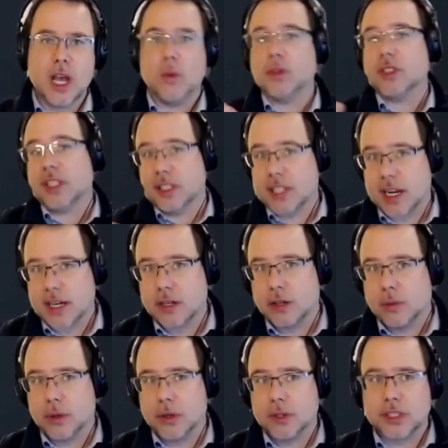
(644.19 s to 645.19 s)
Was it a
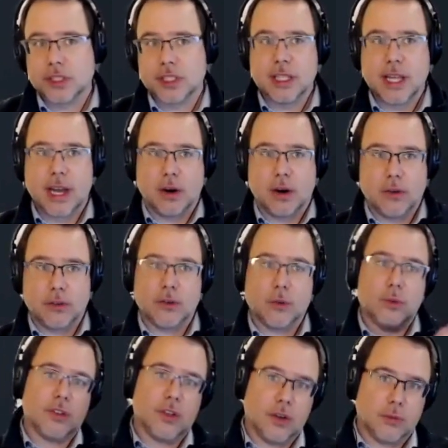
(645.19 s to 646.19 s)
technical person that also
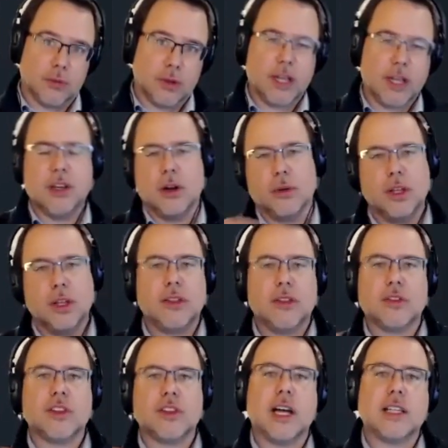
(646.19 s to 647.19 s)
was good at
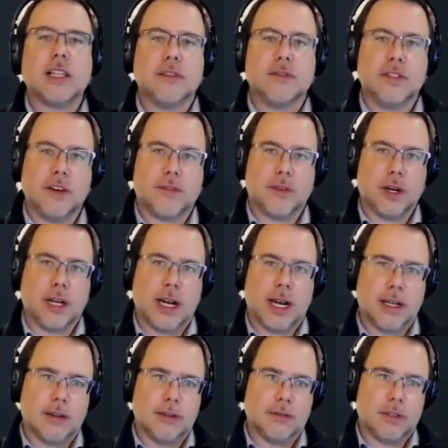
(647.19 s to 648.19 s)
there's lots of different
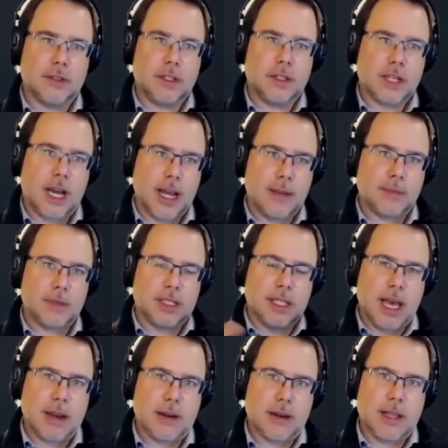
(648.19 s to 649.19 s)
kind of types
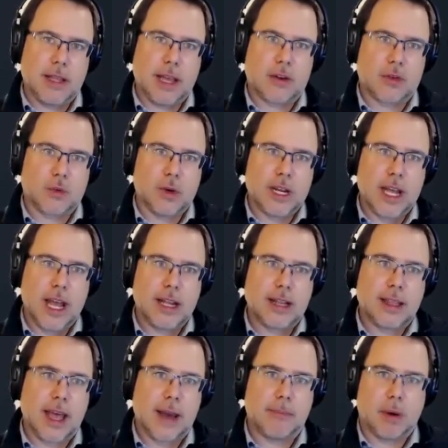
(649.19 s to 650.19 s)
that
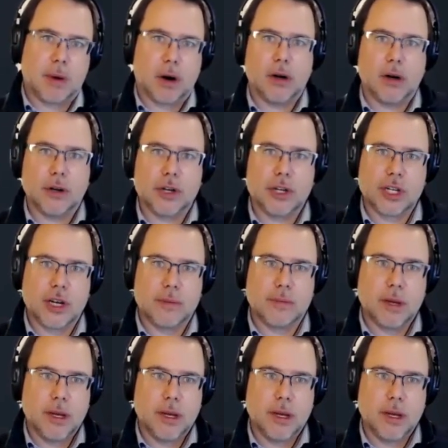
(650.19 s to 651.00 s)
create that partnership